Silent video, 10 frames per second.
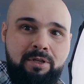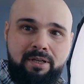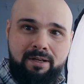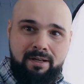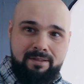be
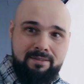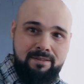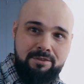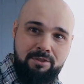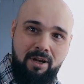a
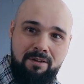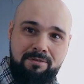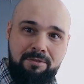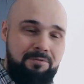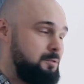nice,
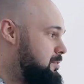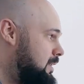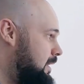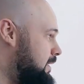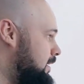soft, diffused
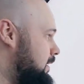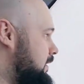light. I